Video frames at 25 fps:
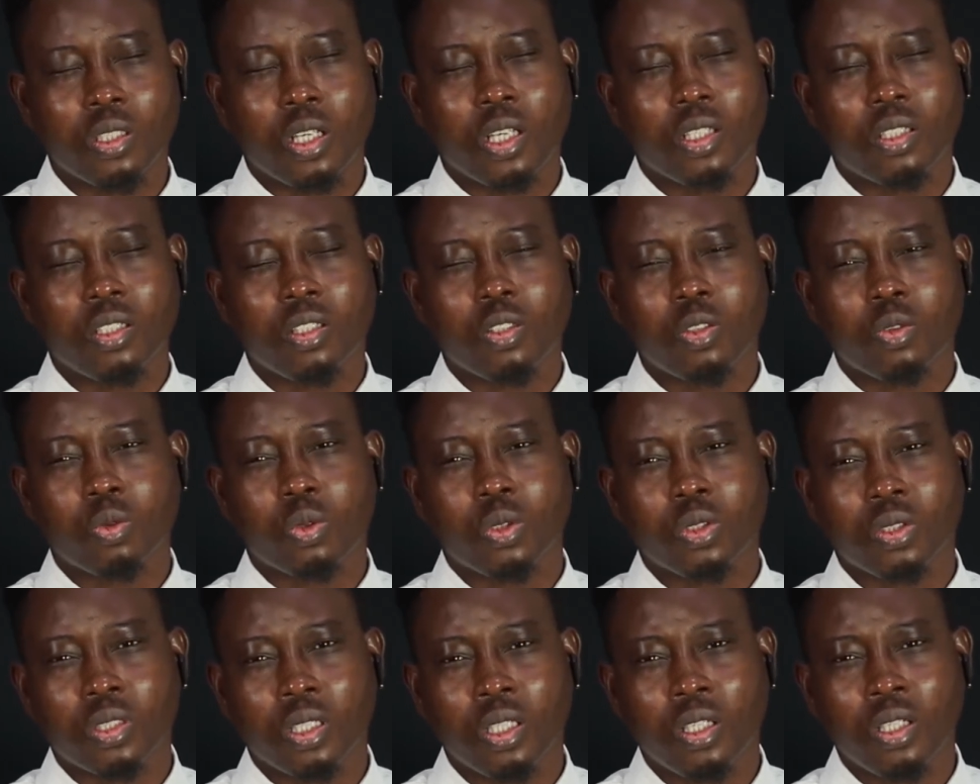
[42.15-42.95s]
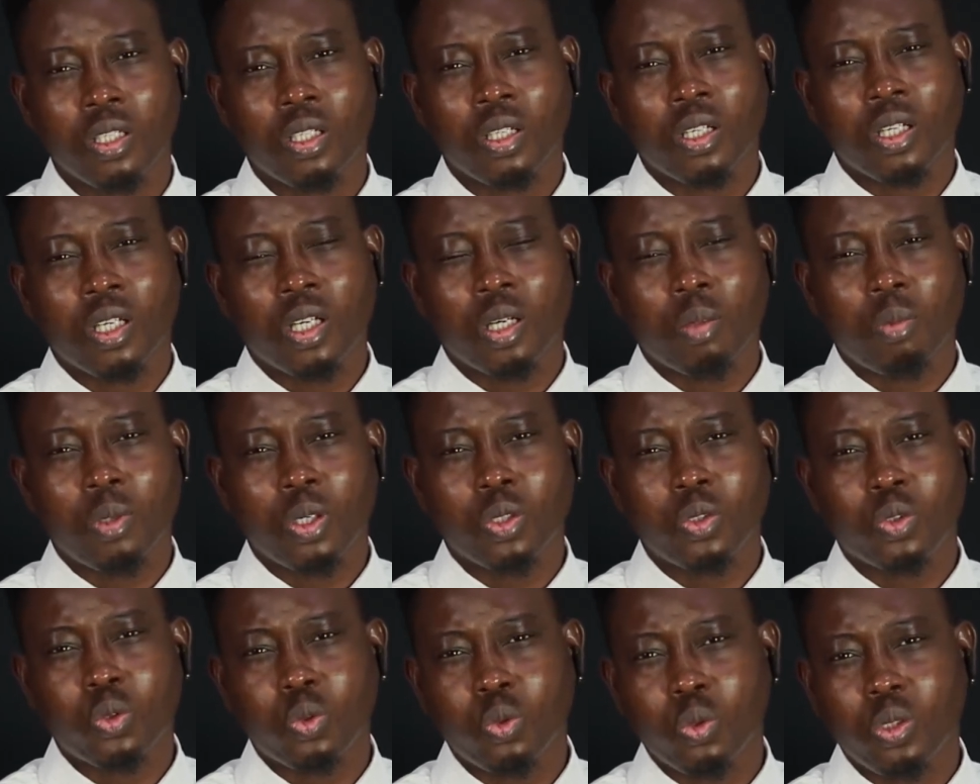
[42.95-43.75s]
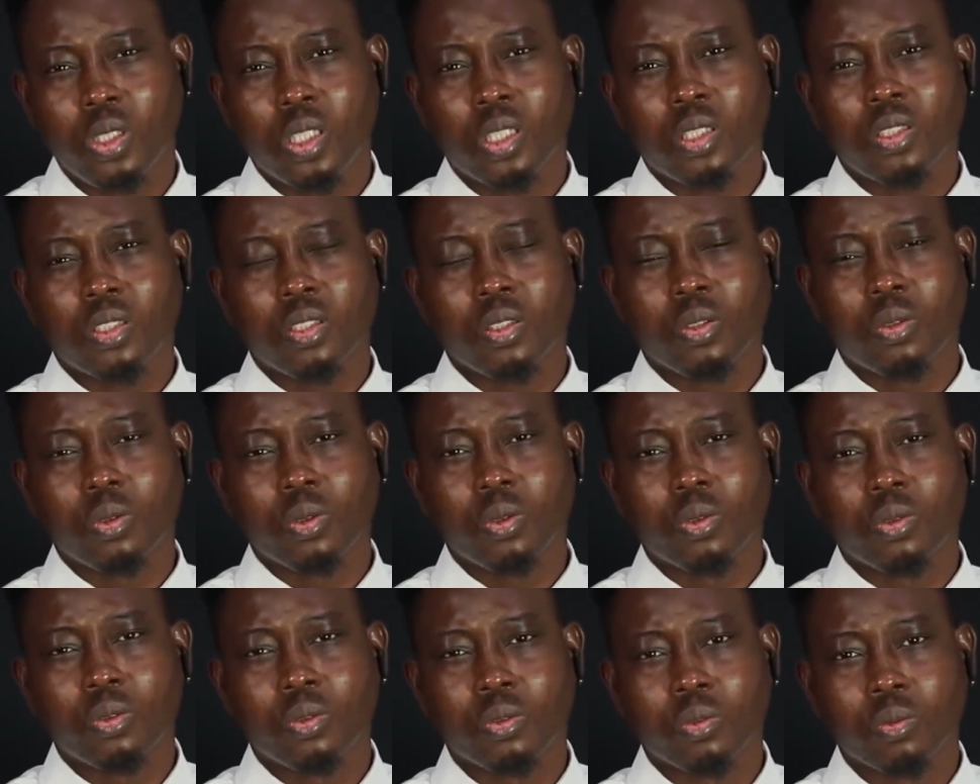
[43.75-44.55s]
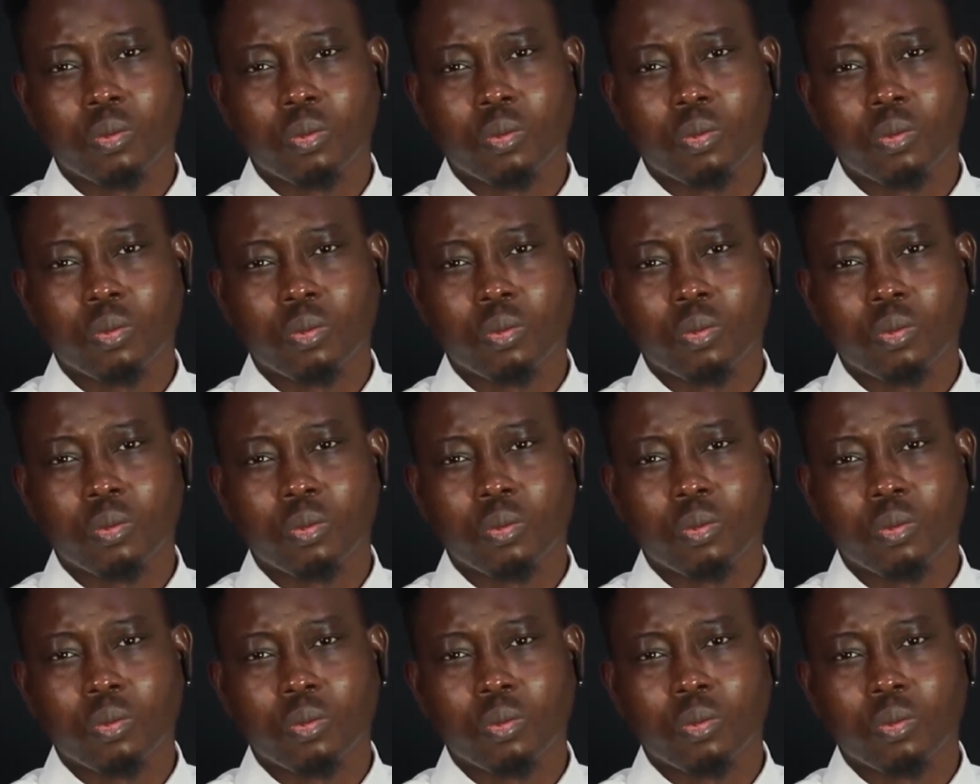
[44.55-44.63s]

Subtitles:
I think it was about 2 years ago.